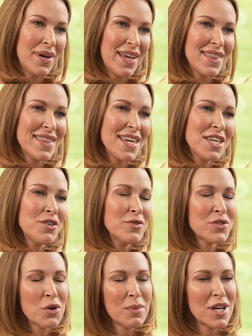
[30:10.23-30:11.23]
and thank you
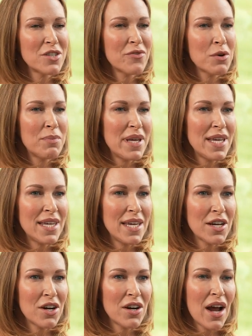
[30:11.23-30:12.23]
so much for being here.